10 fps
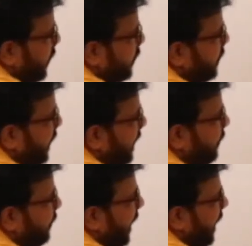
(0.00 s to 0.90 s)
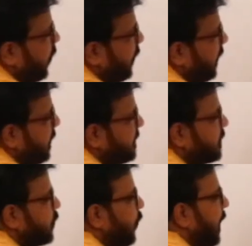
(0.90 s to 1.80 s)
3 factorial
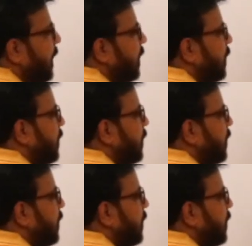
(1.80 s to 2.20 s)
square.